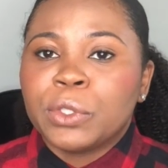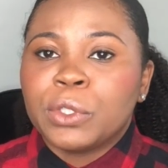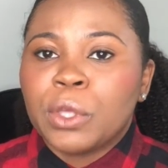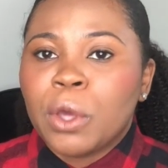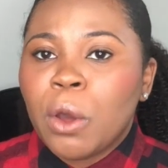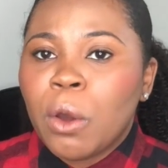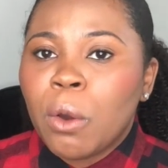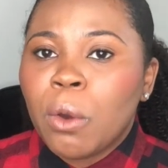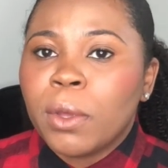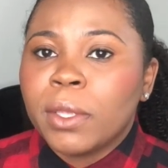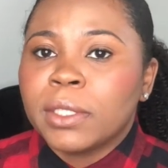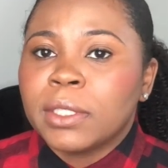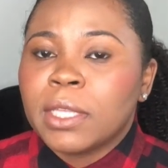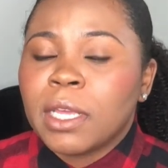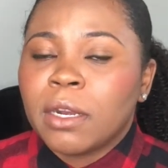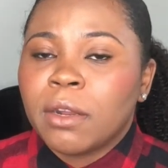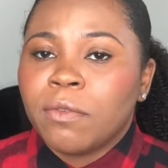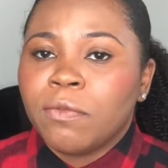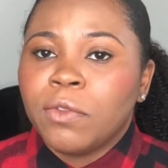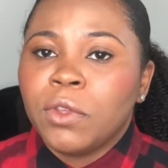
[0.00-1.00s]
So
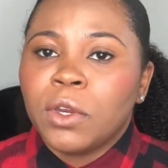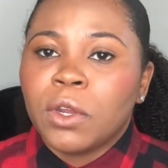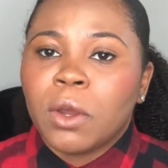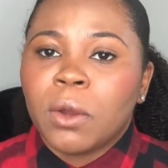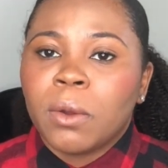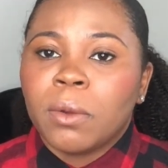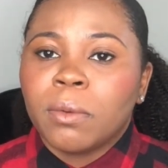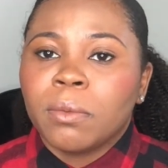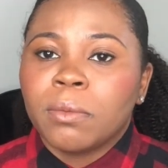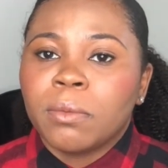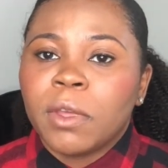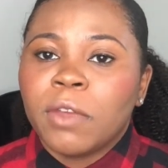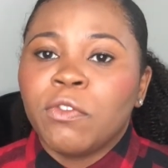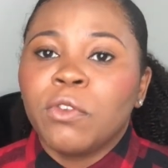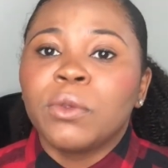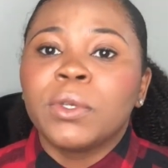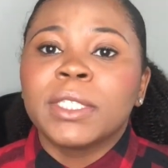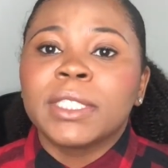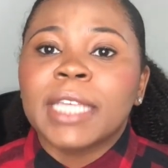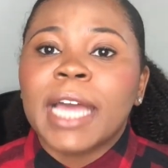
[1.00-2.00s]
instead of, if
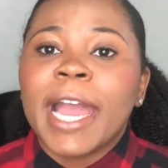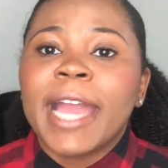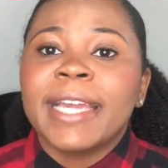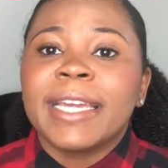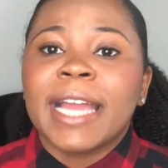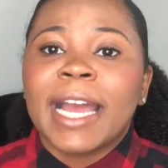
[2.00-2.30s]
you decide